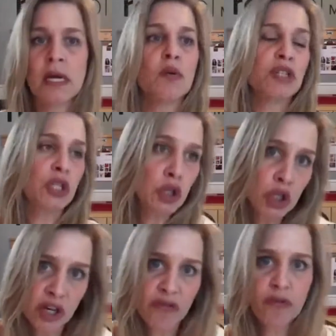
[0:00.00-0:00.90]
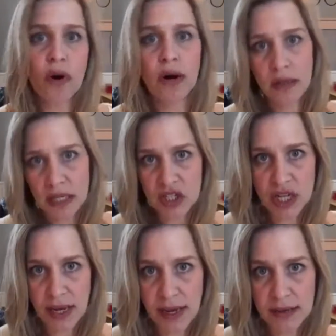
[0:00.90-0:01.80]
what to look for in each
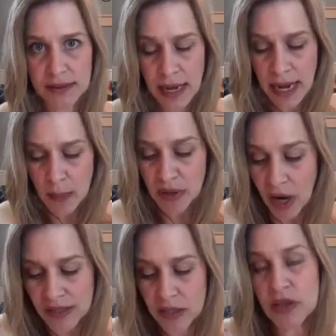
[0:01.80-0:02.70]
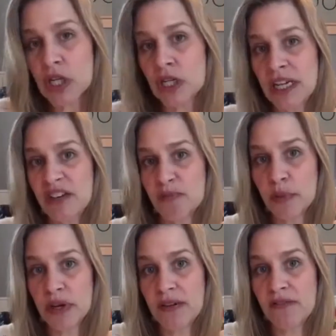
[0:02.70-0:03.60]
case, but also the creative
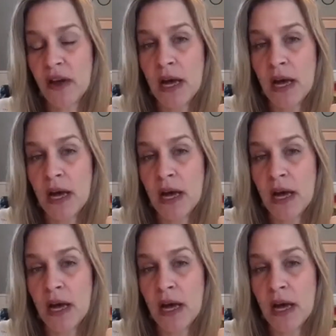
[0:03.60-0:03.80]
brief.